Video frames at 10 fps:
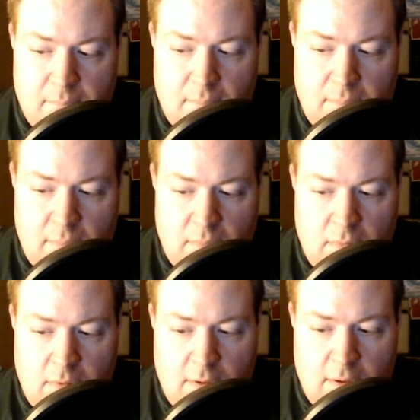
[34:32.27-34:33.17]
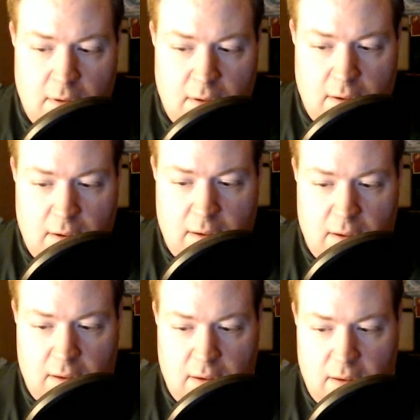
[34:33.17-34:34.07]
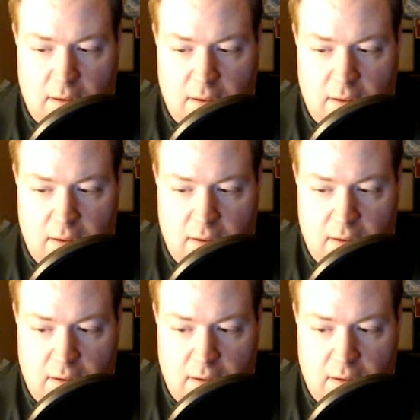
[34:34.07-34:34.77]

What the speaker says: (no one is talking)